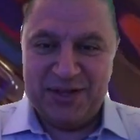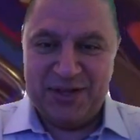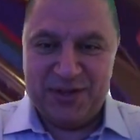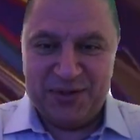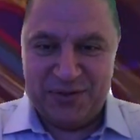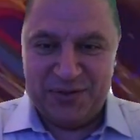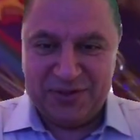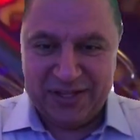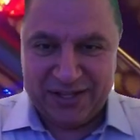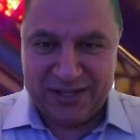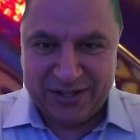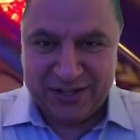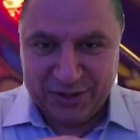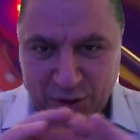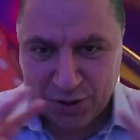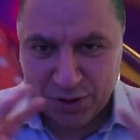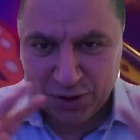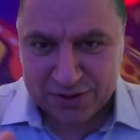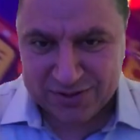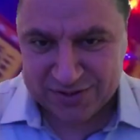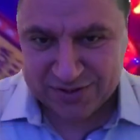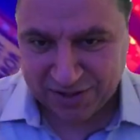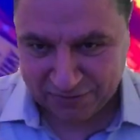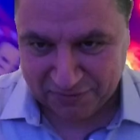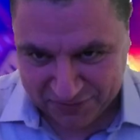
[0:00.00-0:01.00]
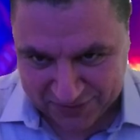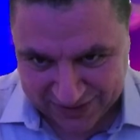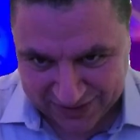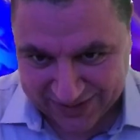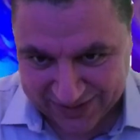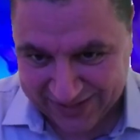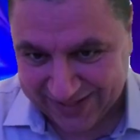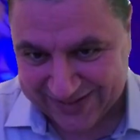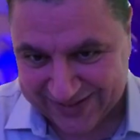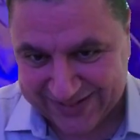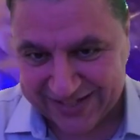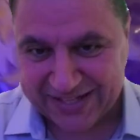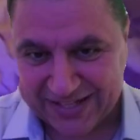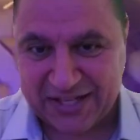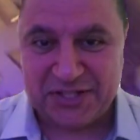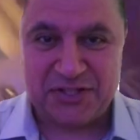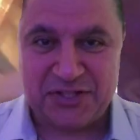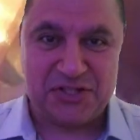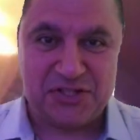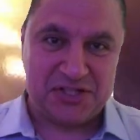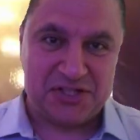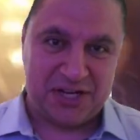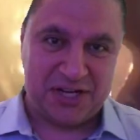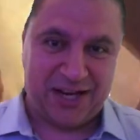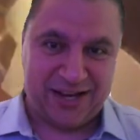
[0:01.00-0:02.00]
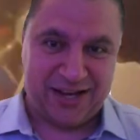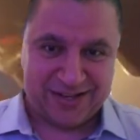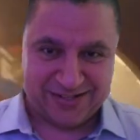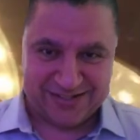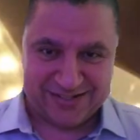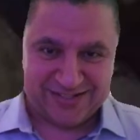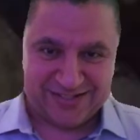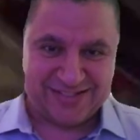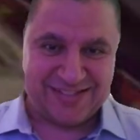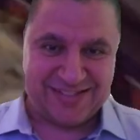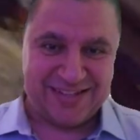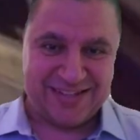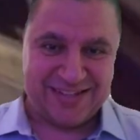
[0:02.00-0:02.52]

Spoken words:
The looks of the head is changed.